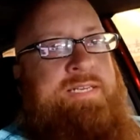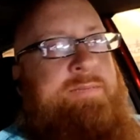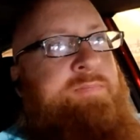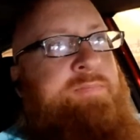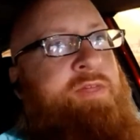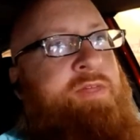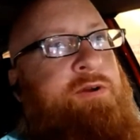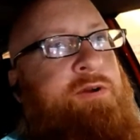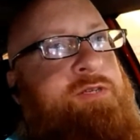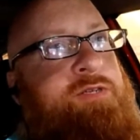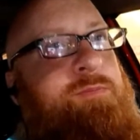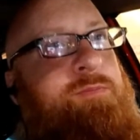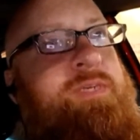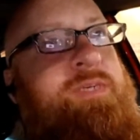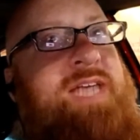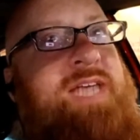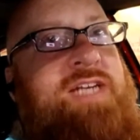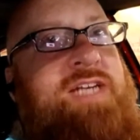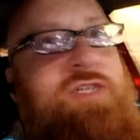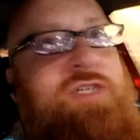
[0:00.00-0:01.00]
there is a
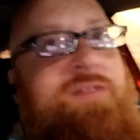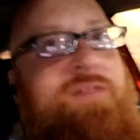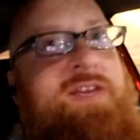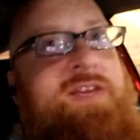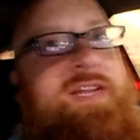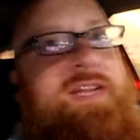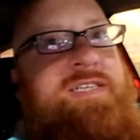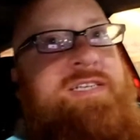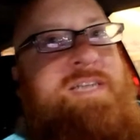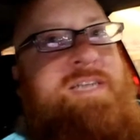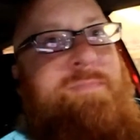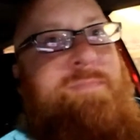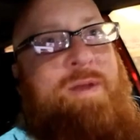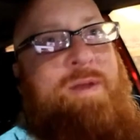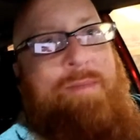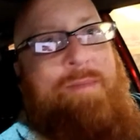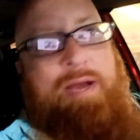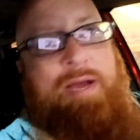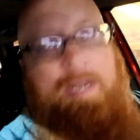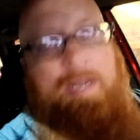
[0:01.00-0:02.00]
potential of a hidden tip, but
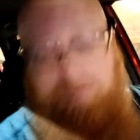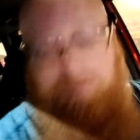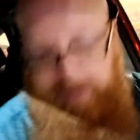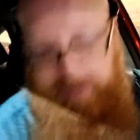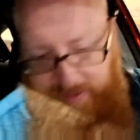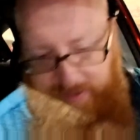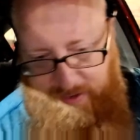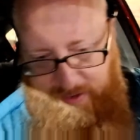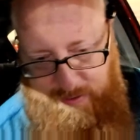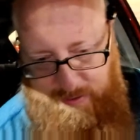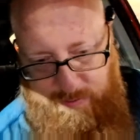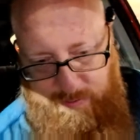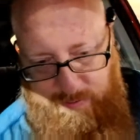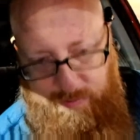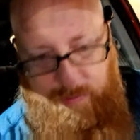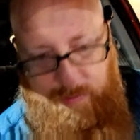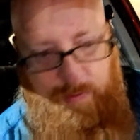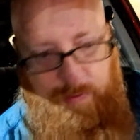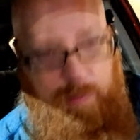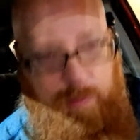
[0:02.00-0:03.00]
I'm not going to be
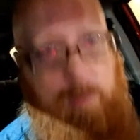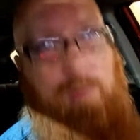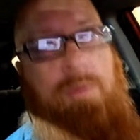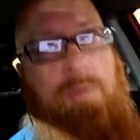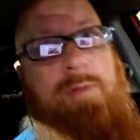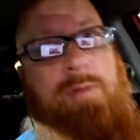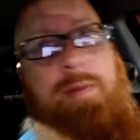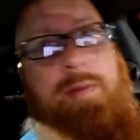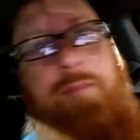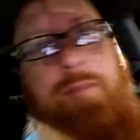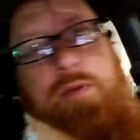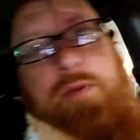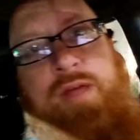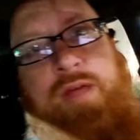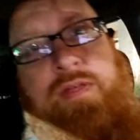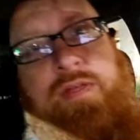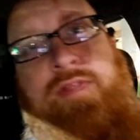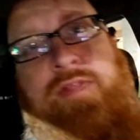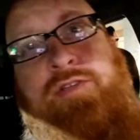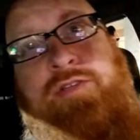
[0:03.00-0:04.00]
holding my breath
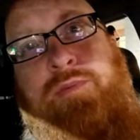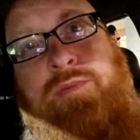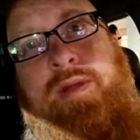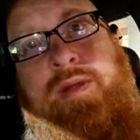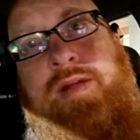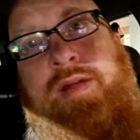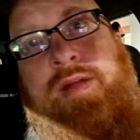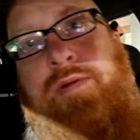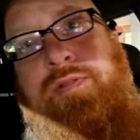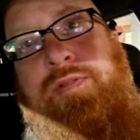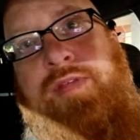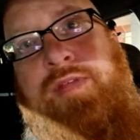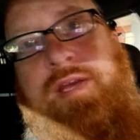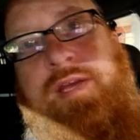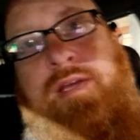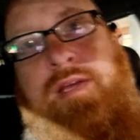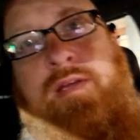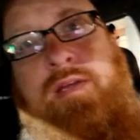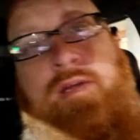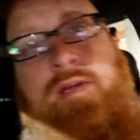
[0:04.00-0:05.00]
on this one, I don't
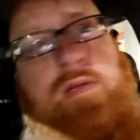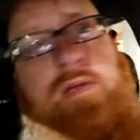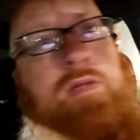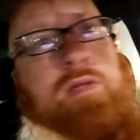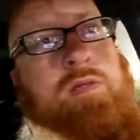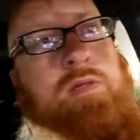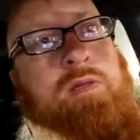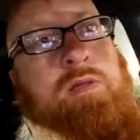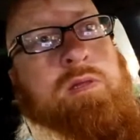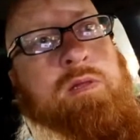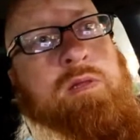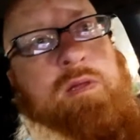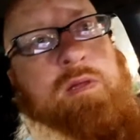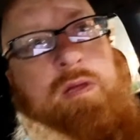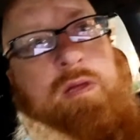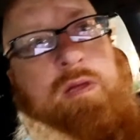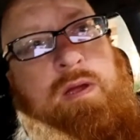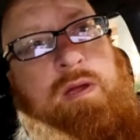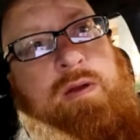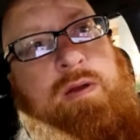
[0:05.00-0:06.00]
think.
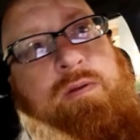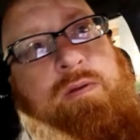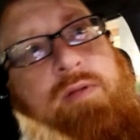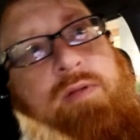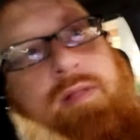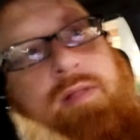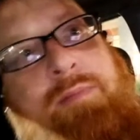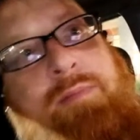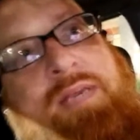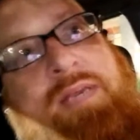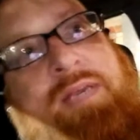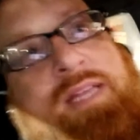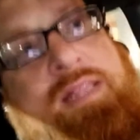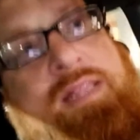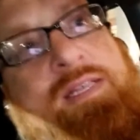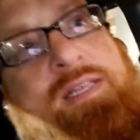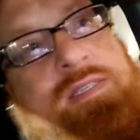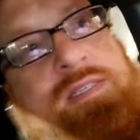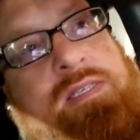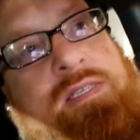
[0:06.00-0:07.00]
Hold on, let me get
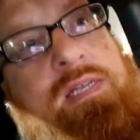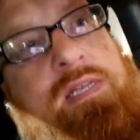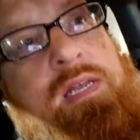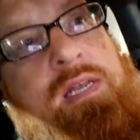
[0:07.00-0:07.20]
this.